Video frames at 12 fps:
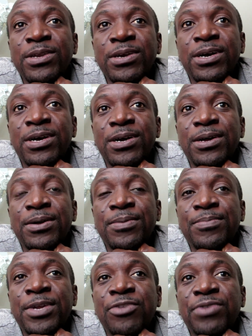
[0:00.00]

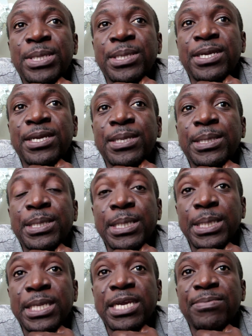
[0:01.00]
uh, interesting
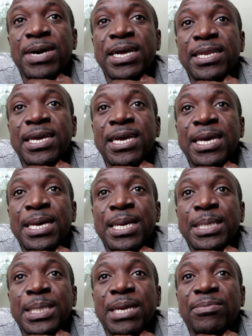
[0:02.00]
system and
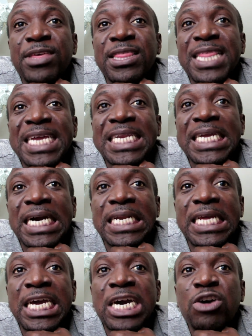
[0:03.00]
something that
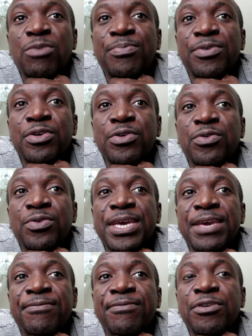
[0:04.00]
can help you
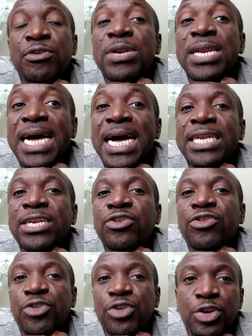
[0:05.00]
if you learn
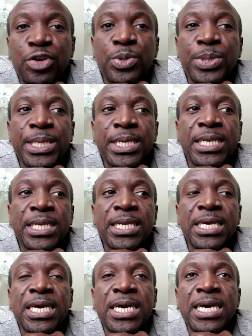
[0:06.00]
to use it
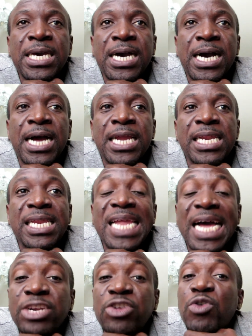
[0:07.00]
and
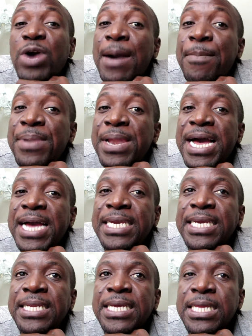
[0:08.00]
learn to apply
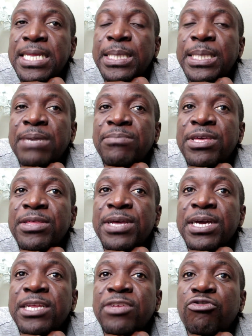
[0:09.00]
it. It is something
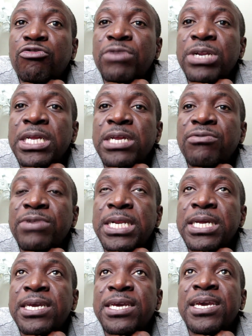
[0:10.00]
that is really,
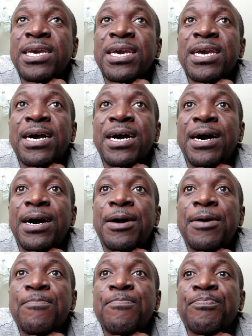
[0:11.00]
really,
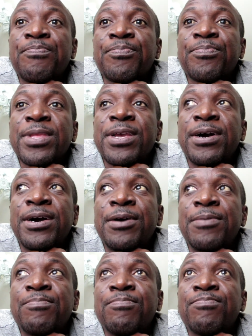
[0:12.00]
um,
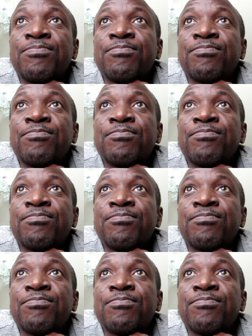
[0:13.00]
um,